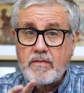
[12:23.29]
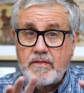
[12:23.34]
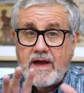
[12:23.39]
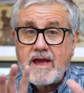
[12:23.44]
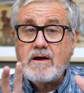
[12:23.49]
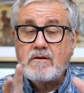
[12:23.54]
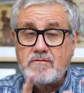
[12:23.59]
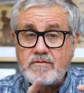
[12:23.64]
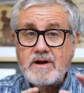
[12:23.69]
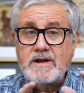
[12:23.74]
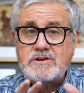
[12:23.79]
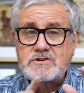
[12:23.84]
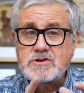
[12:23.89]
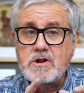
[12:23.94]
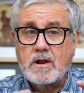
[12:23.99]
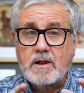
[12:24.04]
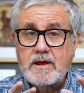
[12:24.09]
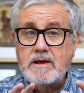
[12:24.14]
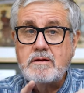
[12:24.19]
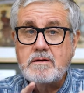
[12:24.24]
they
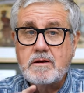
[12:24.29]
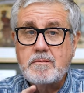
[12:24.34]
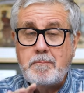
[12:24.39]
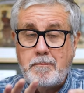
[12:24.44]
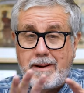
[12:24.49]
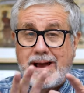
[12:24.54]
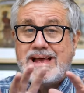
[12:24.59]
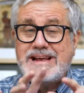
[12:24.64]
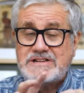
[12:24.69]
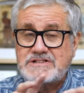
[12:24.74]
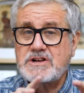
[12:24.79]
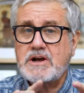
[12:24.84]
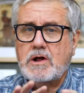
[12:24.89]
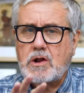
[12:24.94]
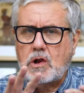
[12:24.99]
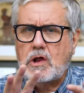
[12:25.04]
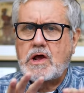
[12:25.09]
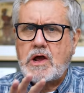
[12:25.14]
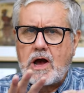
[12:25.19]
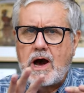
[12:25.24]
eventually
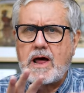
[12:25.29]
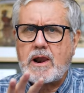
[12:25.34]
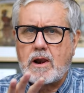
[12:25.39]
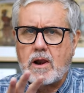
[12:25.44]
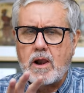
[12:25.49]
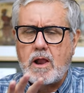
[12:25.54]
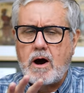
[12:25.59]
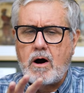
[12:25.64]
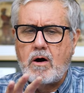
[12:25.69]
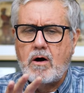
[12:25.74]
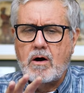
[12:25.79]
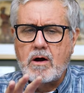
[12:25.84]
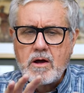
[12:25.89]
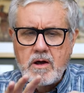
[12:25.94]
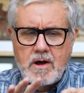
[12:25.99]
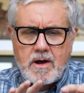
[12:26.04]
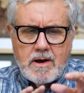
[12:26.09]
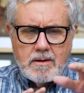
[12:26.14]
basically got along.